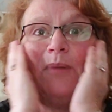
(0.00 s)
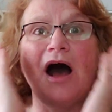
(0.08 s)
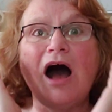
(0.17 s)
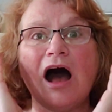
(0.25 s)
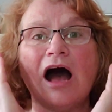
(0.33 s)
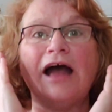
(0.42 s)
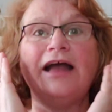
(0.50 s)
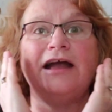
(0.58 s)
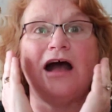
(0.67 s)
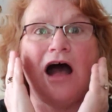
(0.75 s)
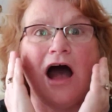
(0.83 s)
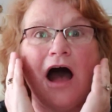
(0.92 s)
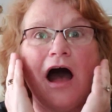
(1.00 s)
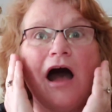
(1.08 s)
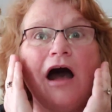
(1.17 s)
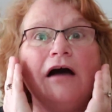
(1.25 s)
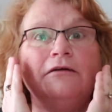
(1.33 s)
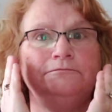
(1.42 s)
by
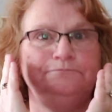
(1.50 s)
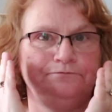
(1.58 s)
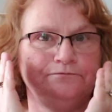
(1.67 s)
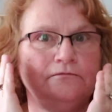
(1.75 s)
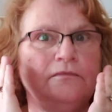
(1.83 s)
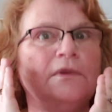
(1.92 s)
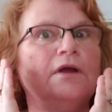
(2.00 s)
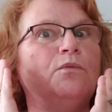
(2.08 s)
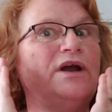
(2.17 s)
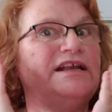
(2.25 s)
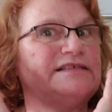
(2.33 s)
a, what